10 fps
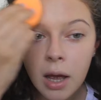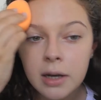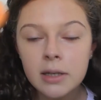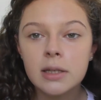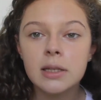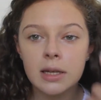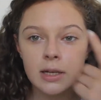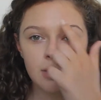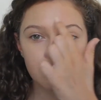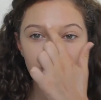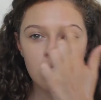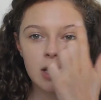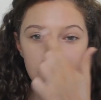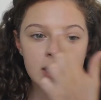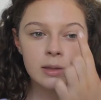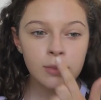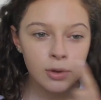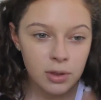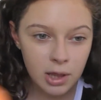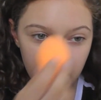And it's sitting really
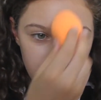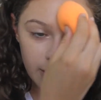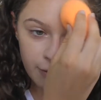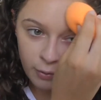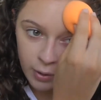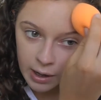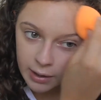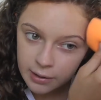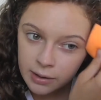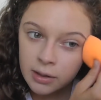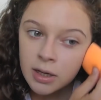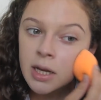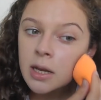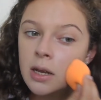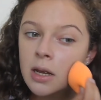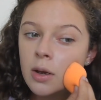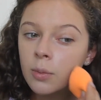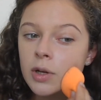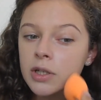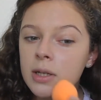smoothly on my forehead
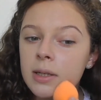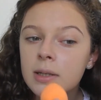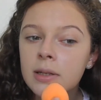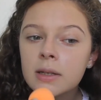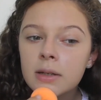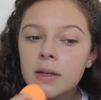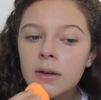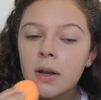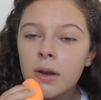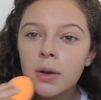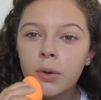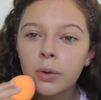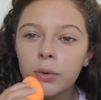which is not